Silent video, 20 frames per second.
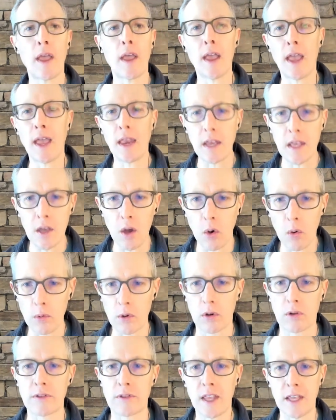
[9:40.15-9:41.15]
any
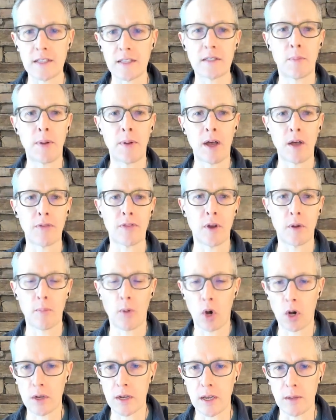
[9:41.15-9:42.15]
owner thinks about their
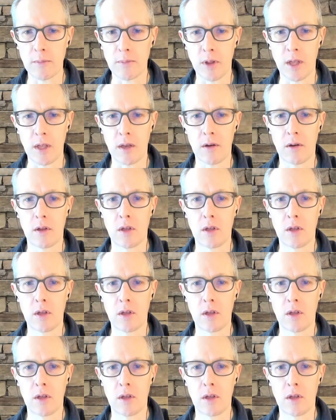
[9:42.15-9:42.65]
marketing plan,